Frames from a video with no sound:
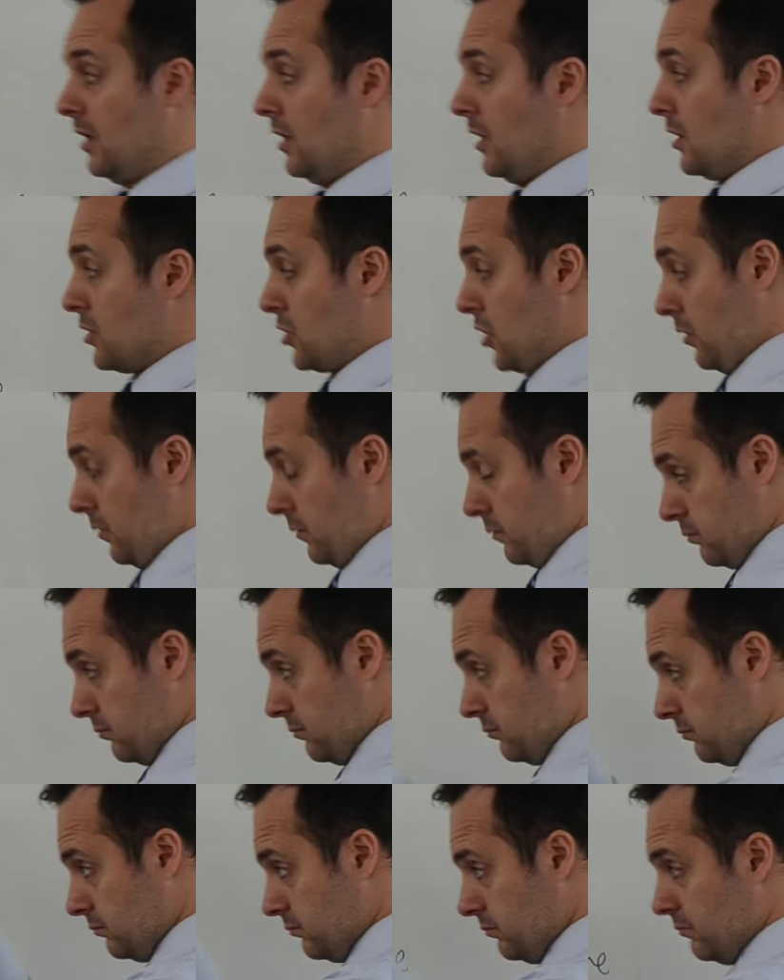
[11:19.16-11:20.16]

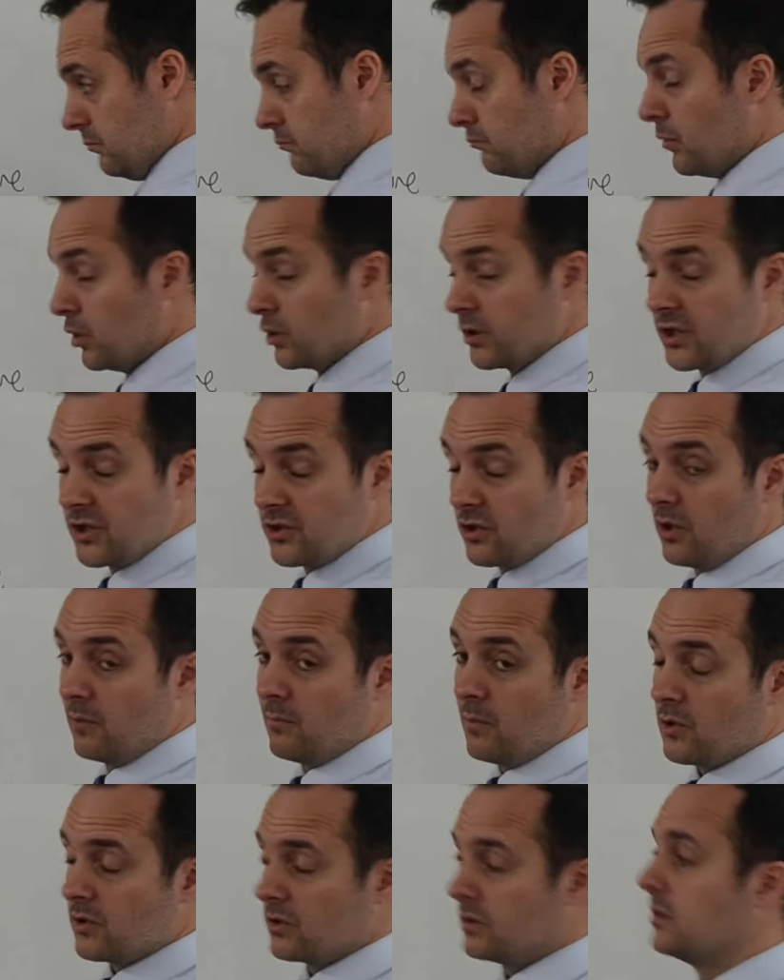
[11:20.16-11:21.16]
So, multi-store
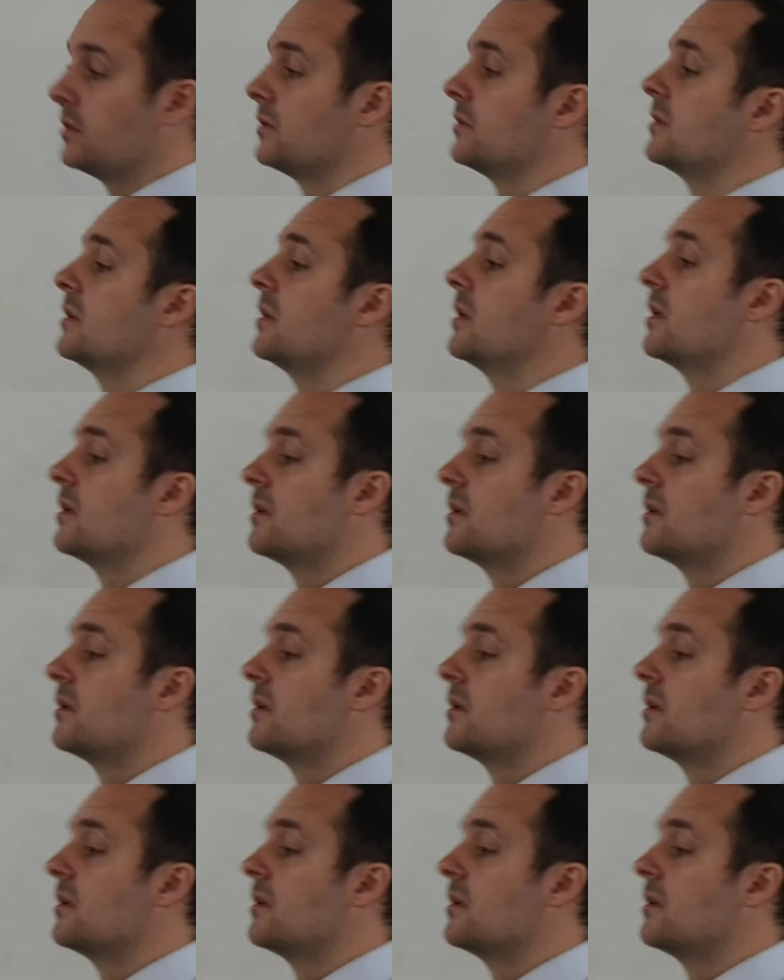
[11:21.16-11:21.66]
model.